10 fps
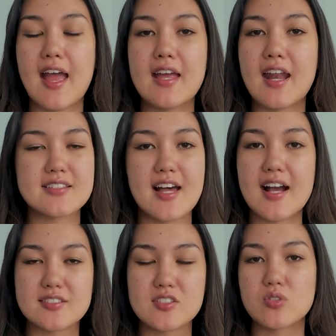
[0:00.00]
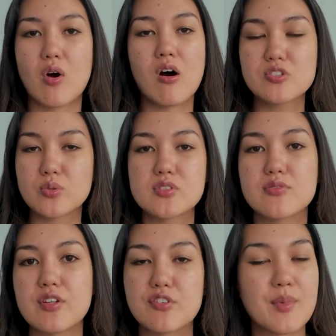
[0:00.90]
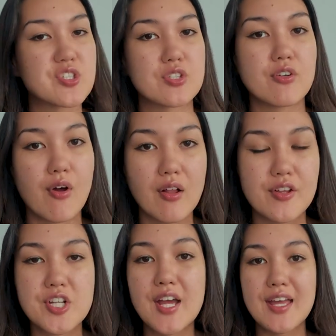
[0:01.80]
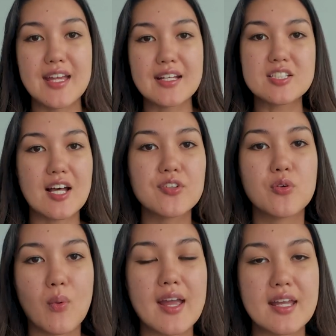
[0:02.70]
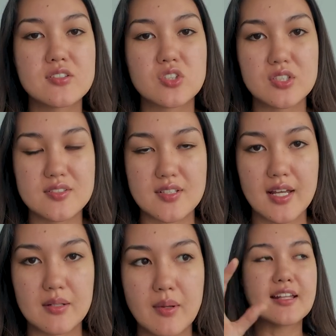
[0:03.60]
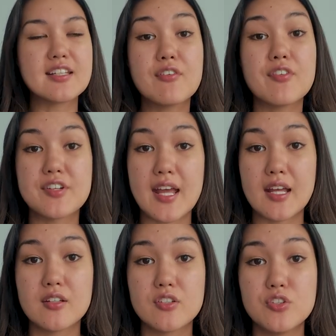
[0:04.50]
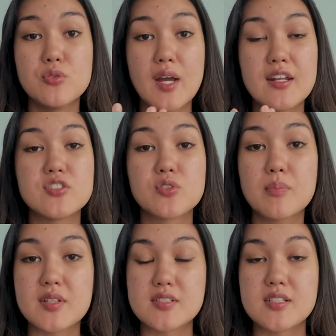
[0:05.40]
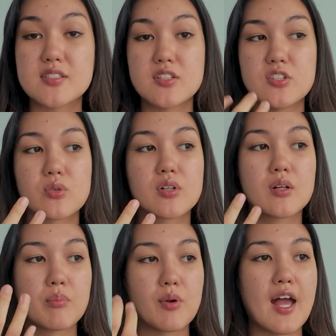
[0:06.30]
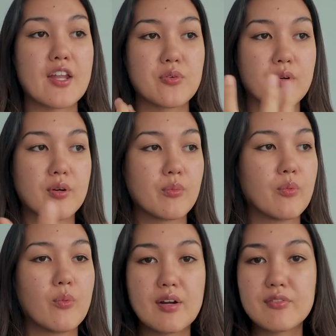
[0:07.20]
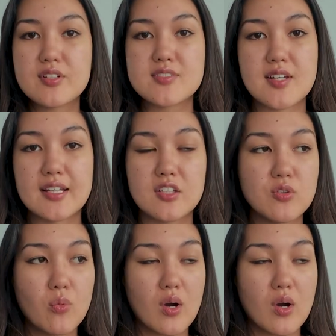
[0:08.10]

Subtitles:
It has access to all sorts of information and knowledge. It can tell you why it is good design. At the end of the day, it is your business, your brand, or whatever design that you